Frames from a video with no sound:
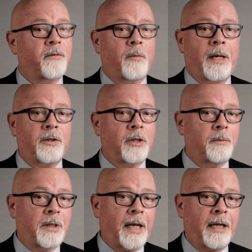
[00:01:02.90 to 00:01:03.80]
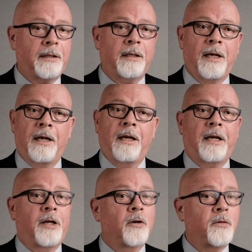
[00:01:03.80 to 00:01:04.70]
information obtained,
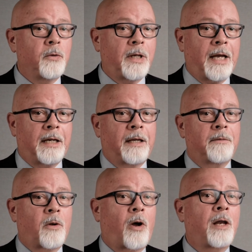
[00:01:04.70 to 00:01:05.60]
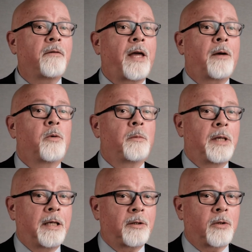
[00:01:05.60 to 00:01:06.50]
interview data, all of that will
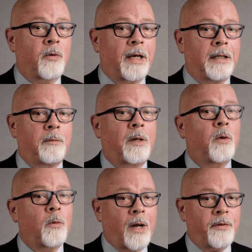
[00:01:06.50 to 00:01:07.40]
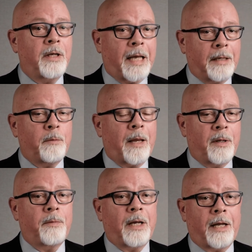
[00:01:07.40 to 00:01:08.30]
be integrated, but we want the
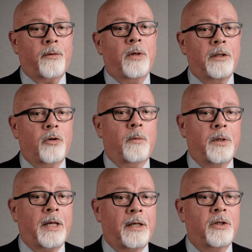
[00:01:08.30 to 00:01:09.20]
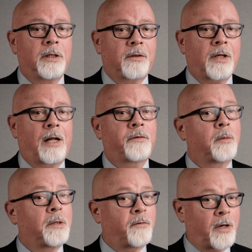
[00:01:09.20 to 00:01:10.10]
MMPI-3 interpretation itself
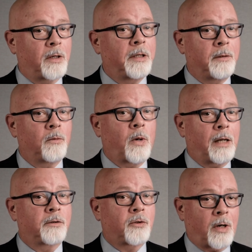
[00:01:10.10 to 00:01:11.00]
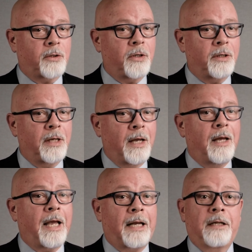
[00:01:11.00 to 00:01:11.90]
to be fairly well structured
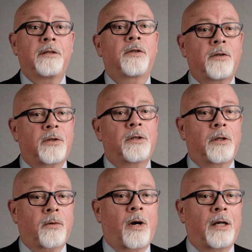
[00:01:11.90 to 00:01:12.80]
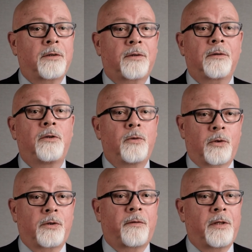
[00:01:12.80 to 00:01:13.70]
and consistent across
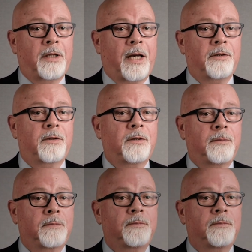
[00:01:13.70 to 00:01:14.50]
users of the test.